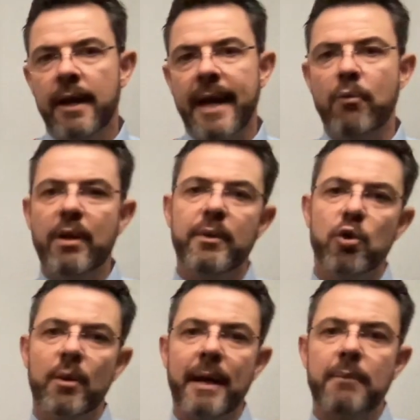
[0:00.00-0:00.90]
And when we
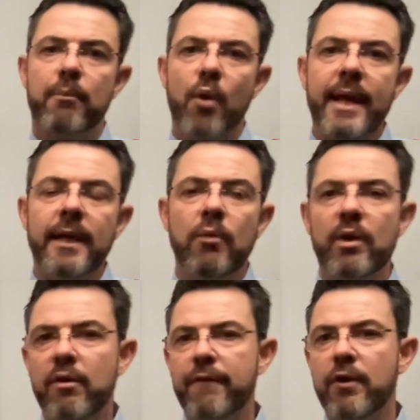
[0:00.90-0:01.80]
talk about breaking,
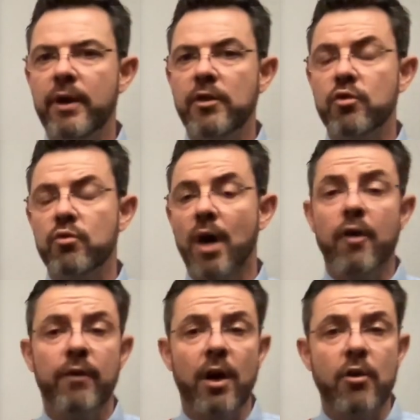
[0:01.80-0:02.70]
we're referring to
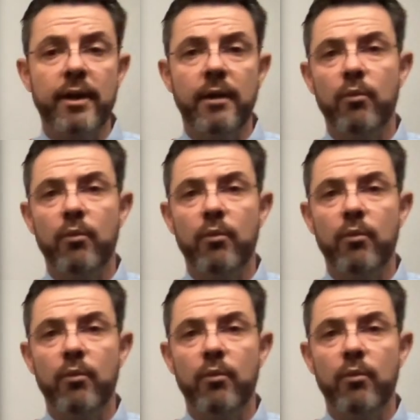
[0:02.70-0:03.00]
overloading,